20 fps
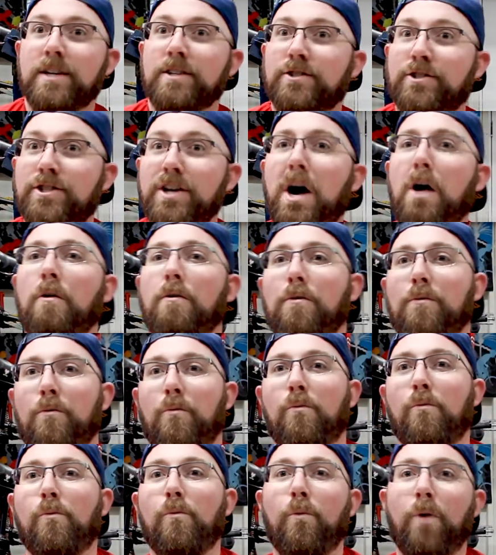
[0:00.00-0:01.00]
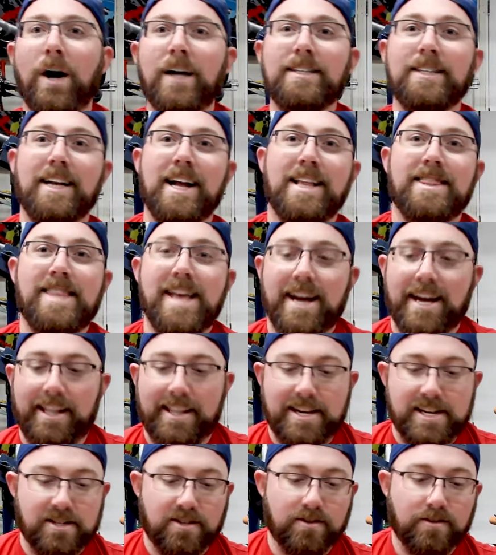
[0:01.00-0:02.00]
So what did I think
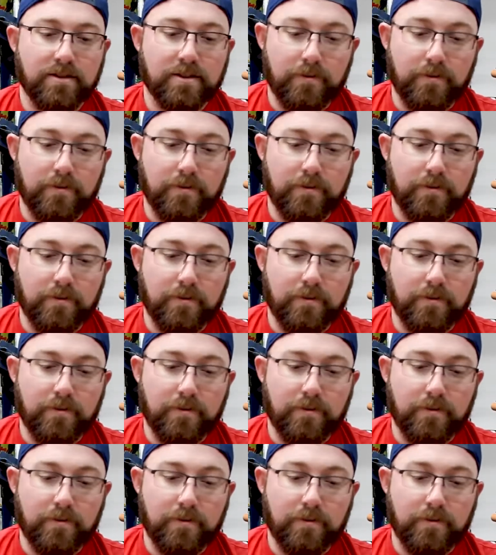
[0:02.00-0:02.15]
of these?